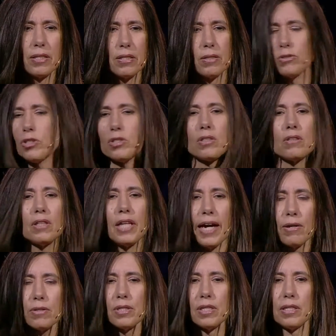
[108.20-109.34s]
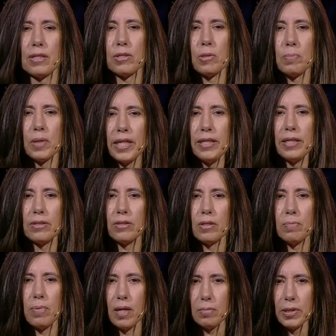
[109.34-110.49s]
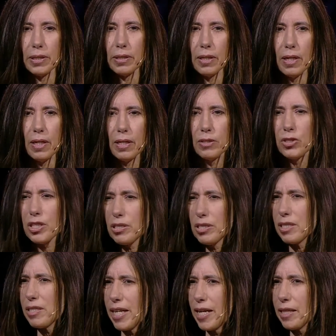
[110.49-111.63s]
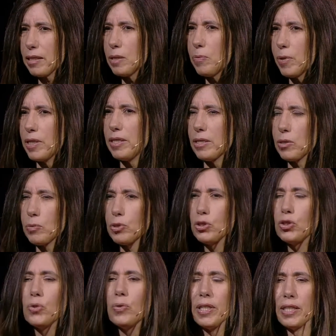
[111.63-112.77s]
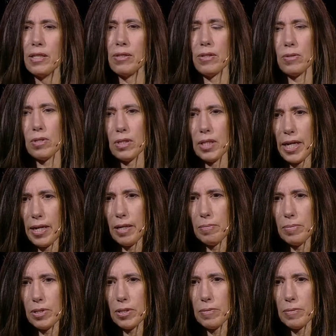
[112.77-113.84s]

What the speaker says: are just lousy at explaining to the public just exactly what it is we're doing in those labs.